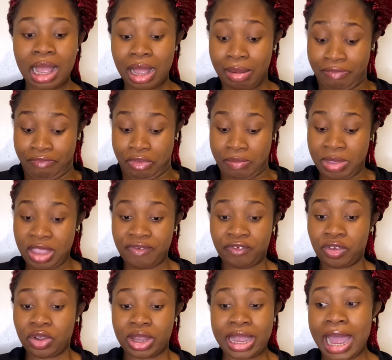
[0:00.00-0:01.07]
for me, if
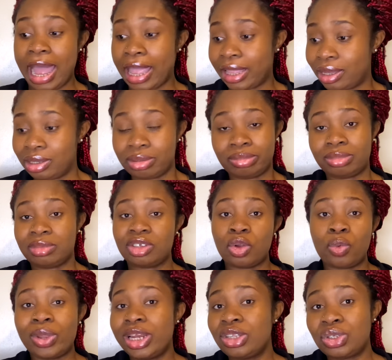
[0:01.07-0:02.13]
you're a guy, you're
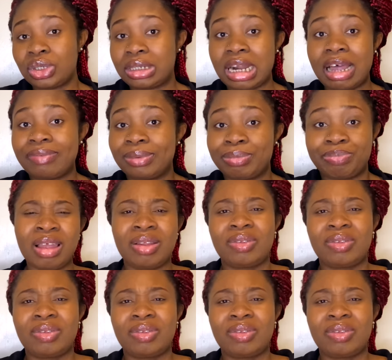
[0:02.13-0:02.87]
willing to travel.